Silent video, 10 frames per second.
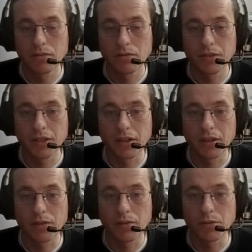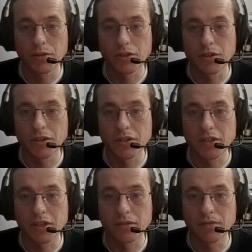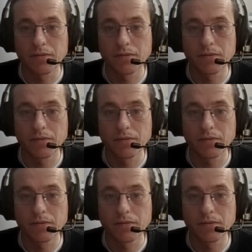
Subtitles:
We've only got 3 more turn-ins though.